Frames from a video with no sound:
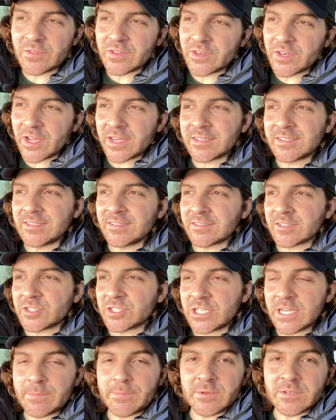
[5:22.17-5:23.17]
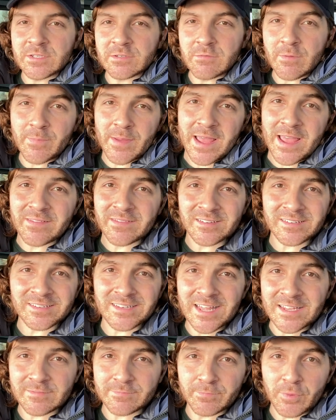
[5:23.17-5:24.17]
The 90s are cheaper to repair. There's
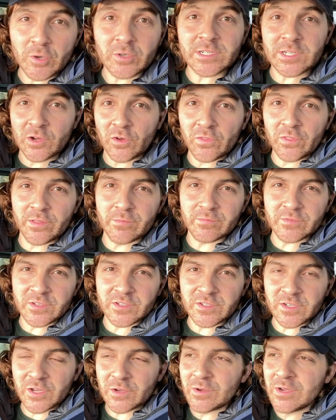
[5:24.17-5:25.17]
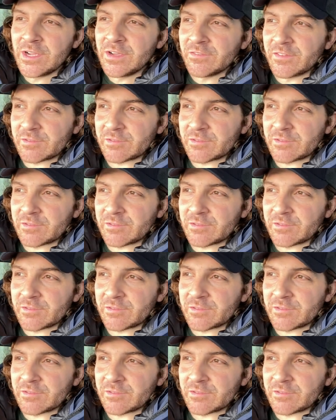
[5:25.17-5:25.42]
less body on them to do.